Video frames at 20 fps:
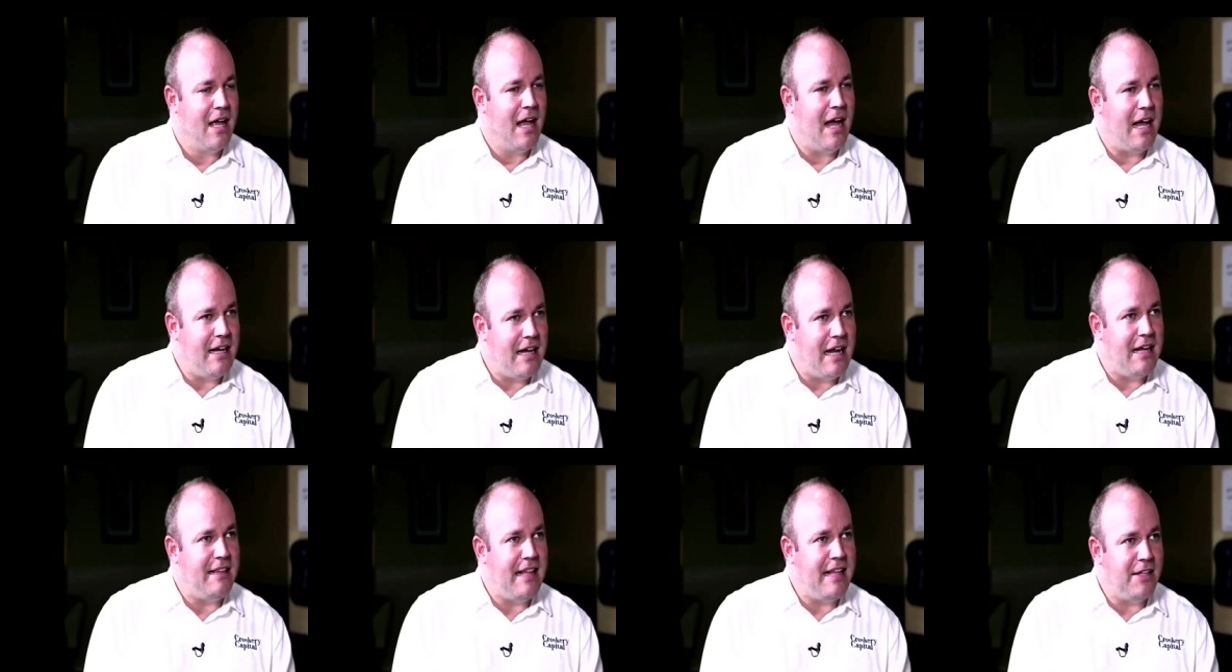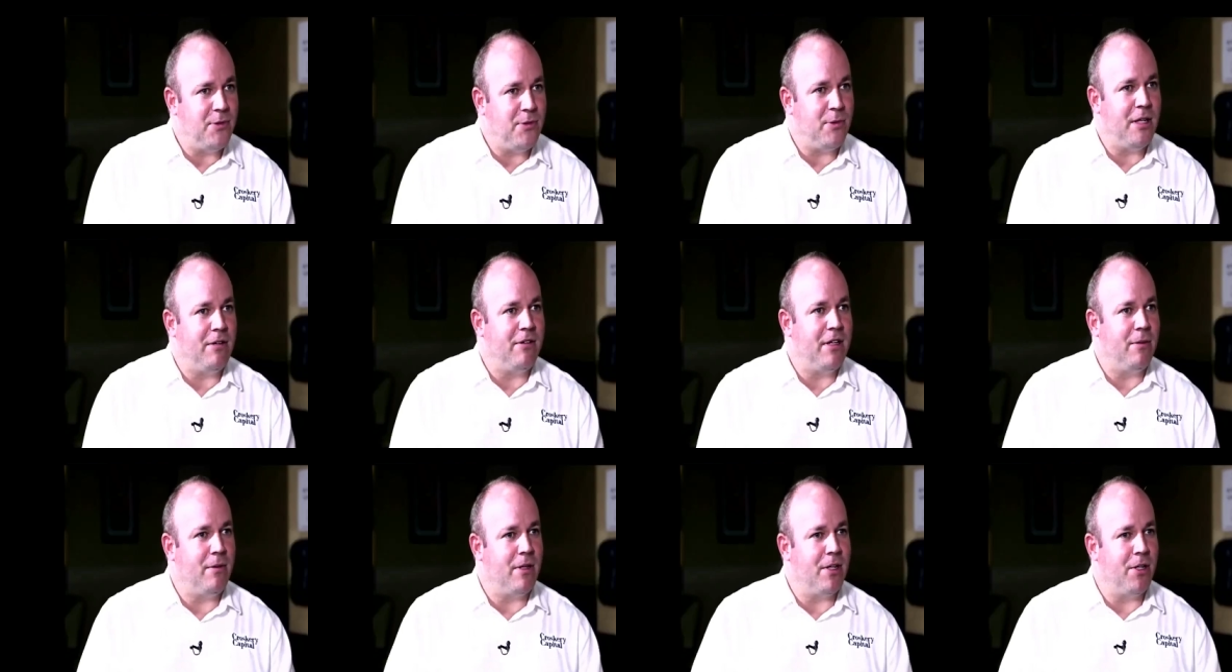And that's what I
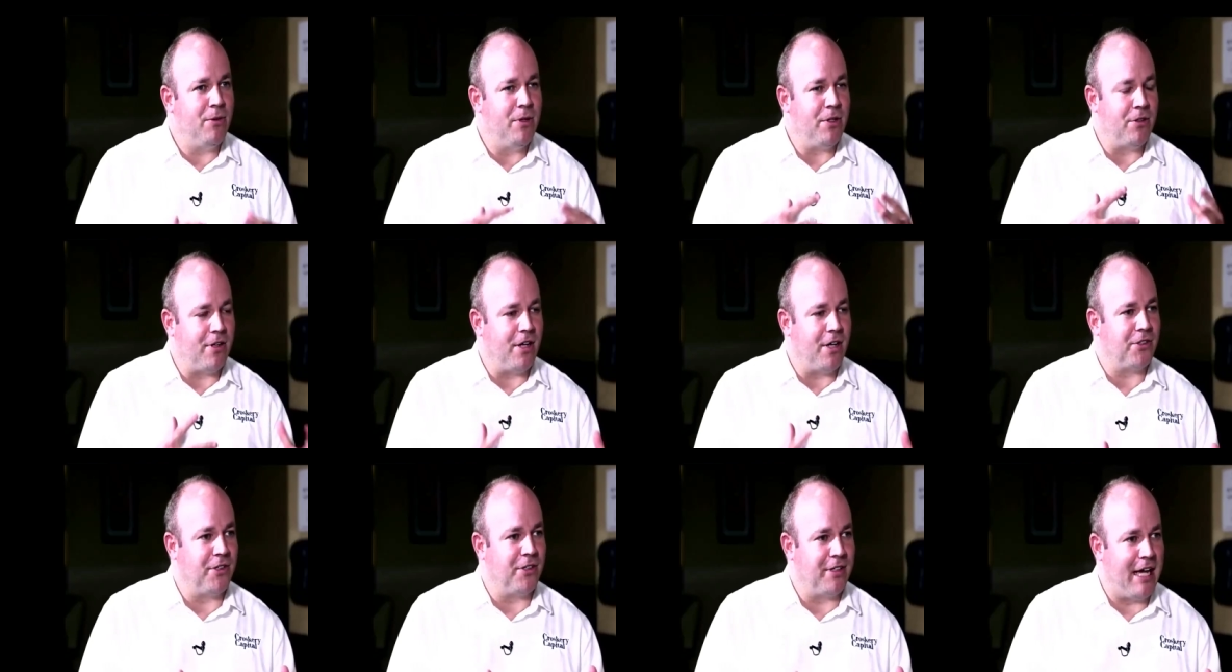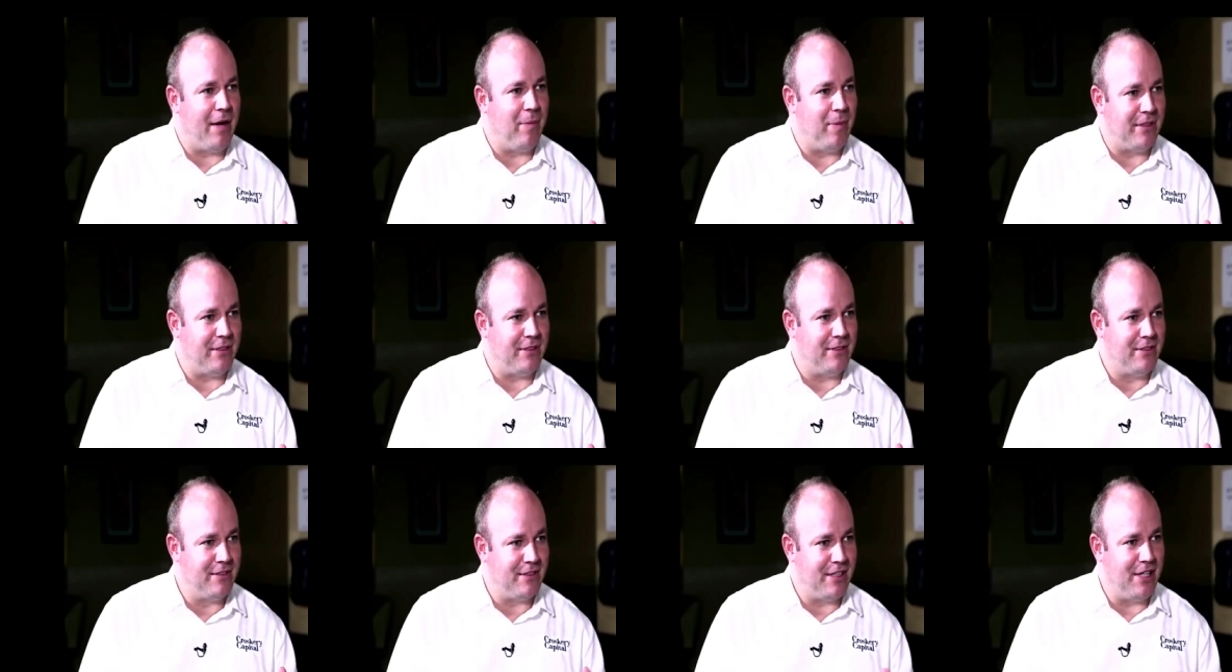really want to do with Croskery Capital.
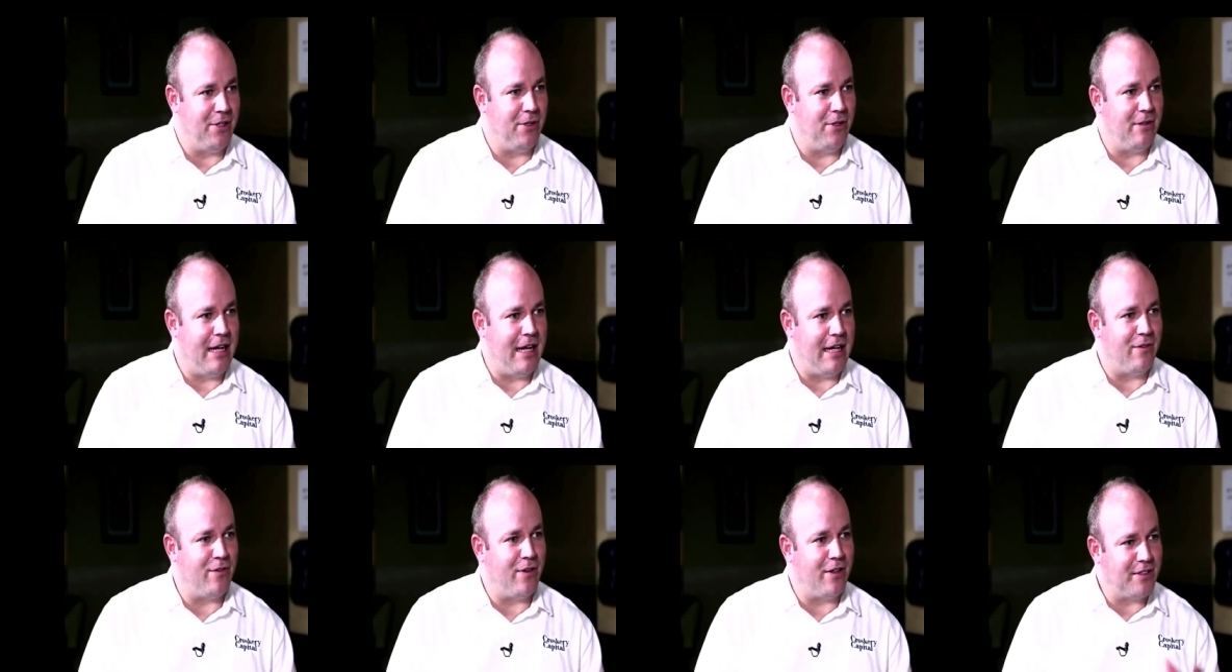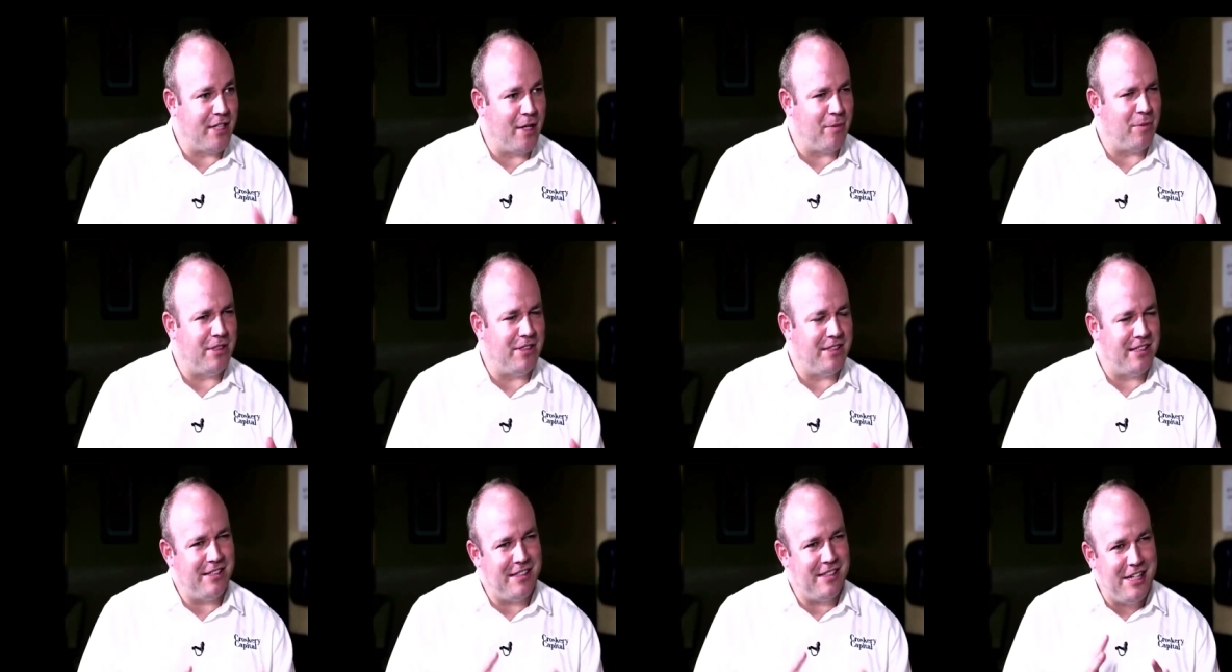You know, like for example,
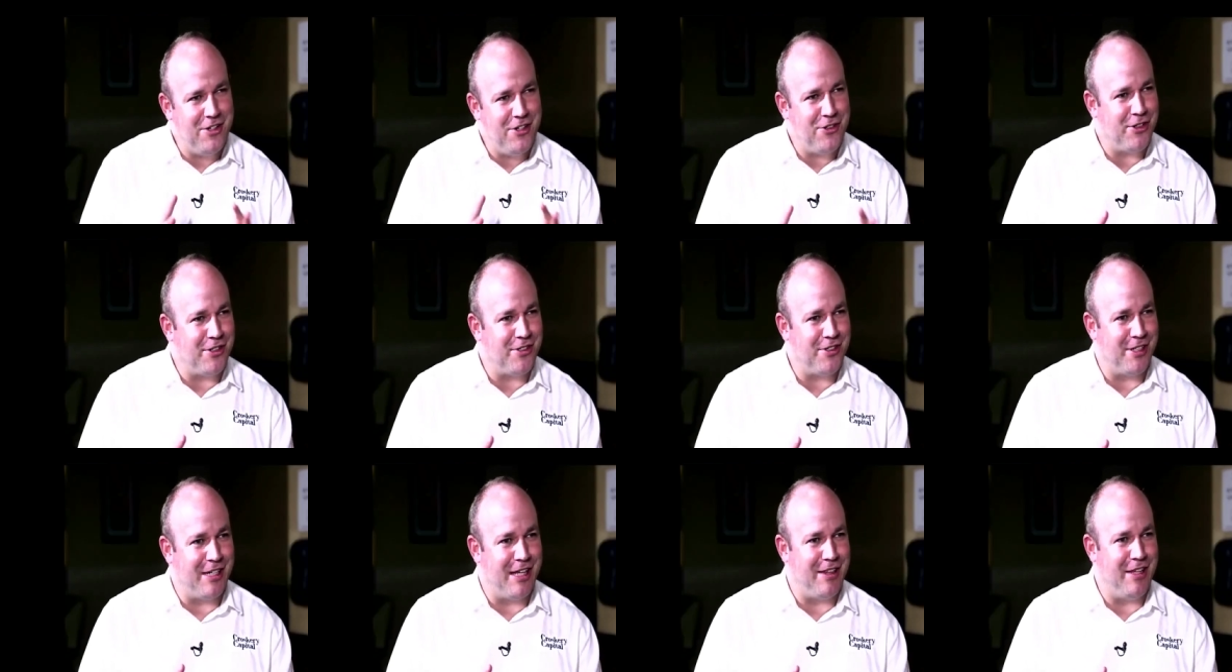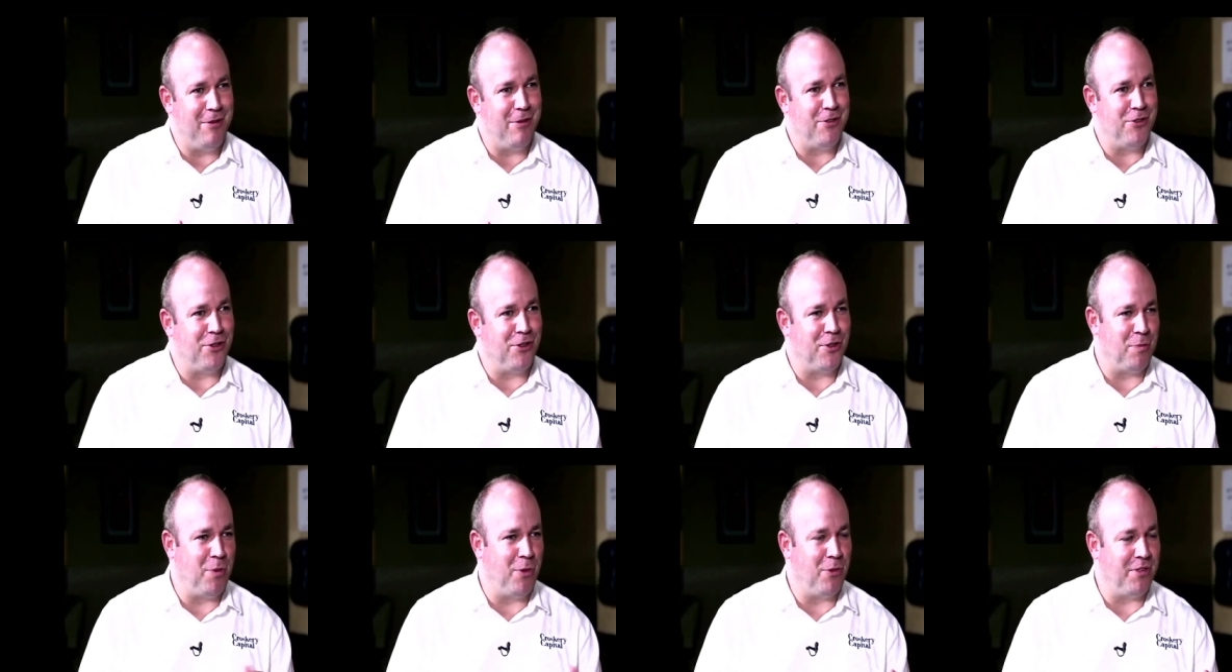it's interesting. I think it was
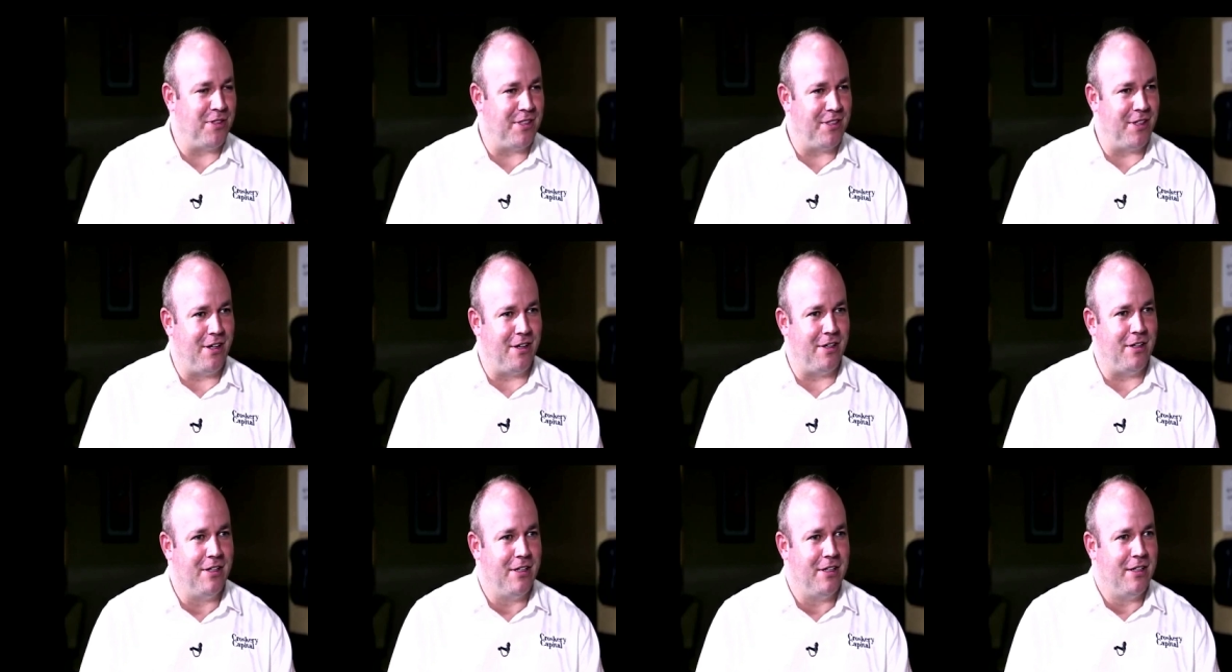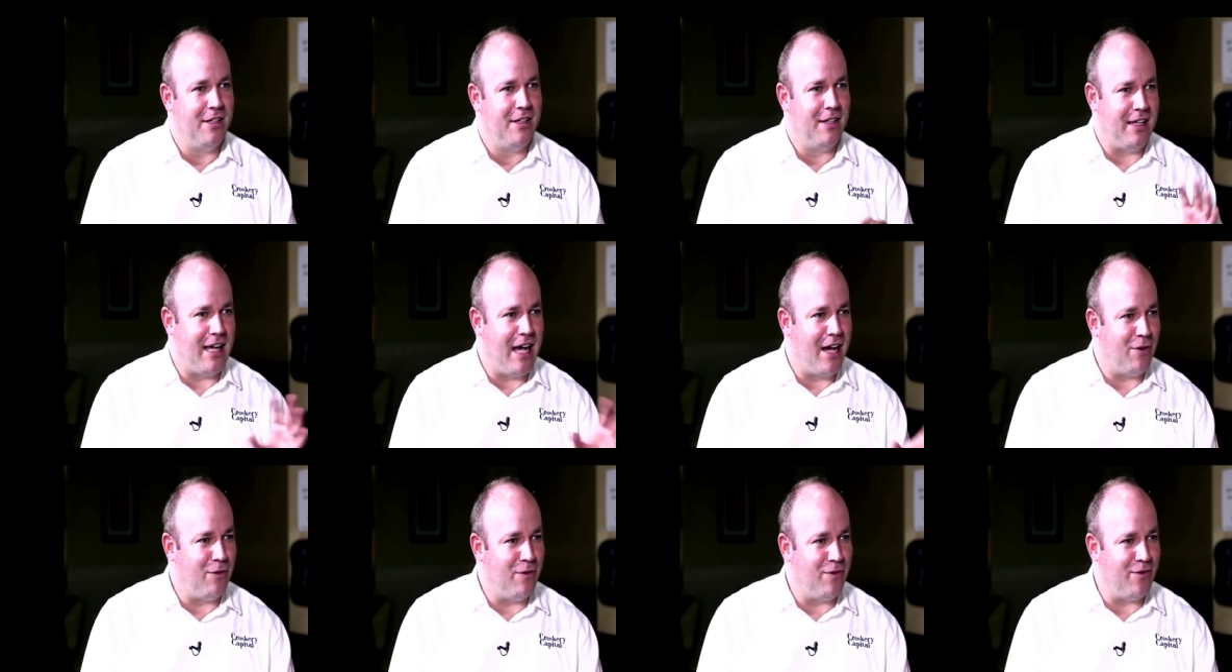just posted on
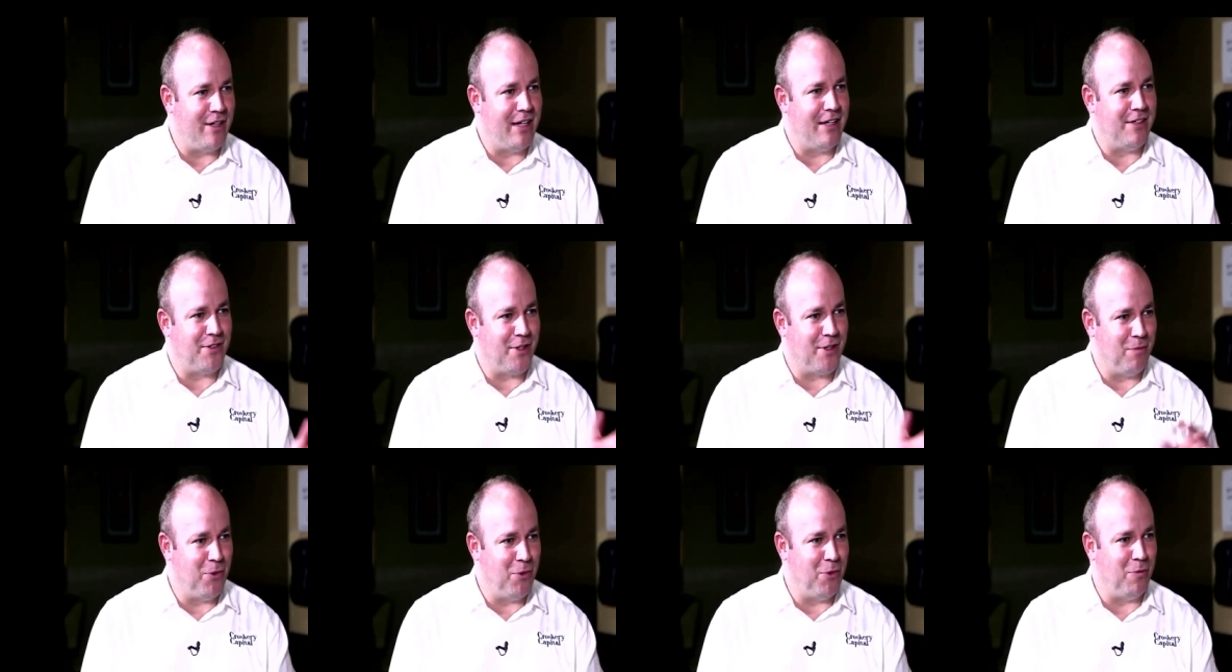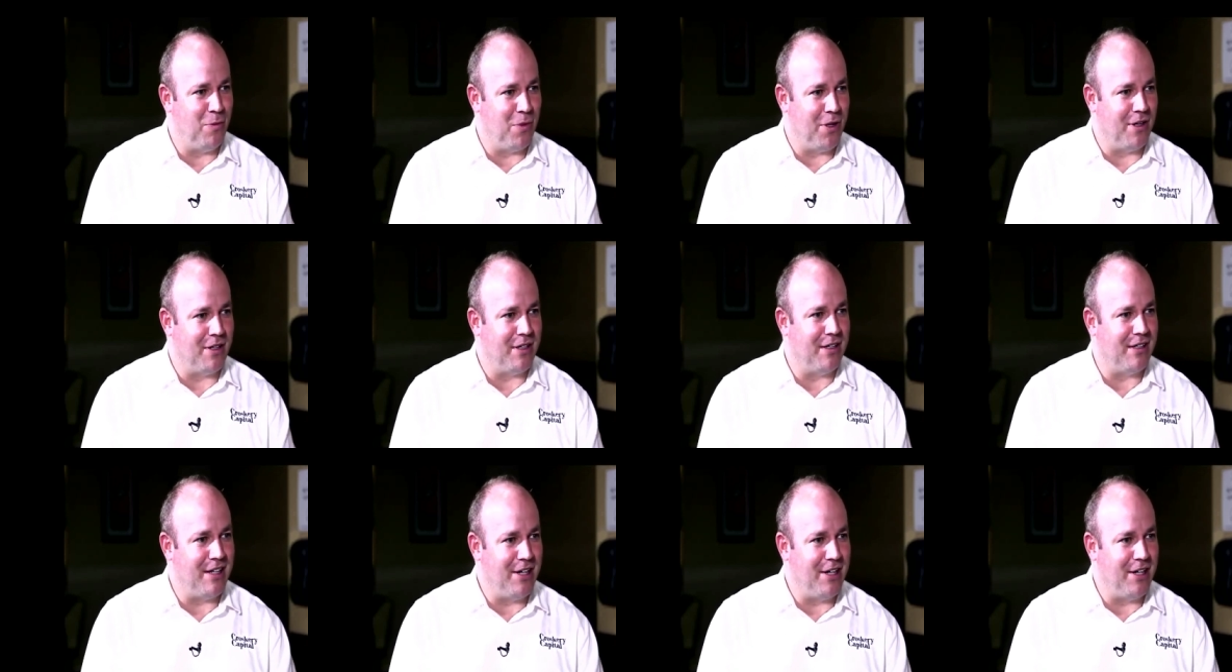Yahoo Finance or Bloomberg.